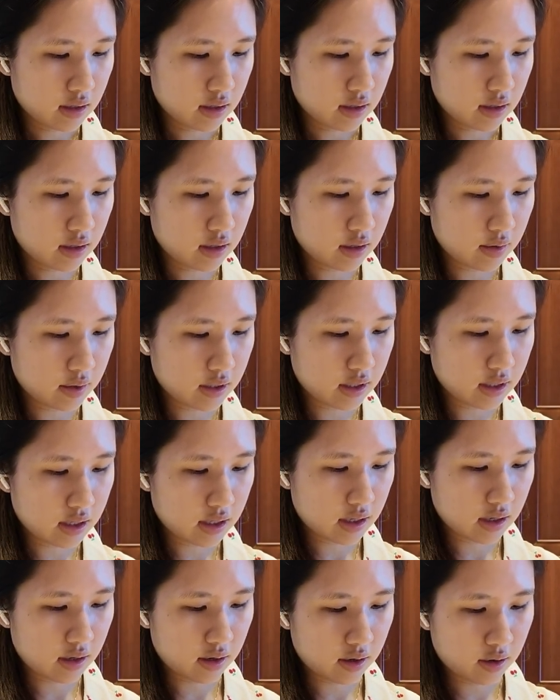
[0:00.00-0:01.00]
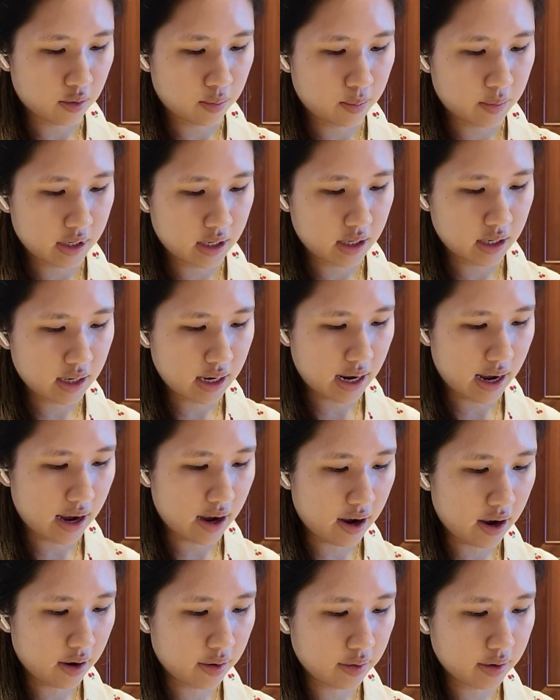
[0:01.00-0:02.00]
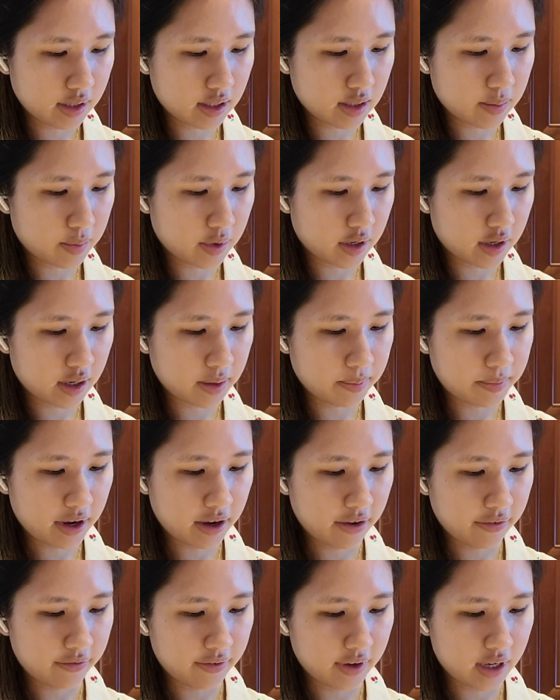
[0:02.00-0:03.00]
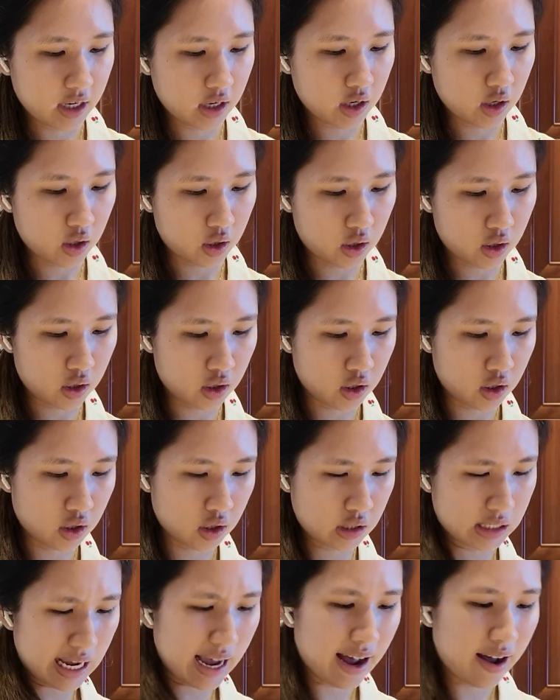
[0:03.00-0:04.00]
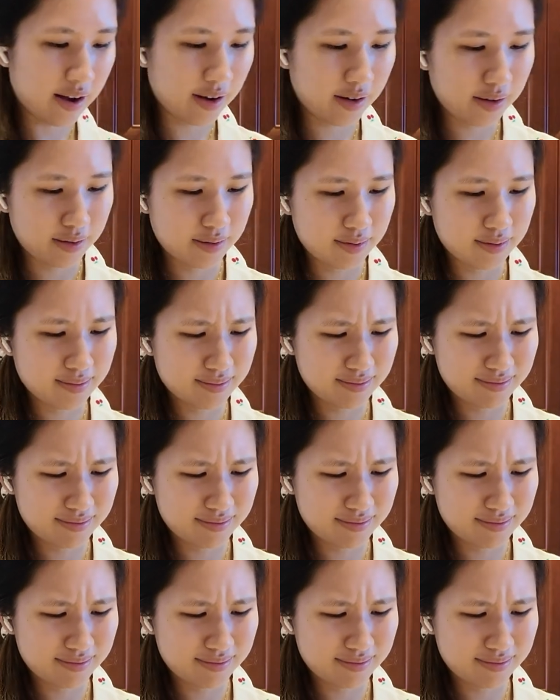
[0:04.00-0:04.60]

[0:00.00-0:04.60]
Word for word: So we're just gonna open. Ow, it's burning my fingers. Ow!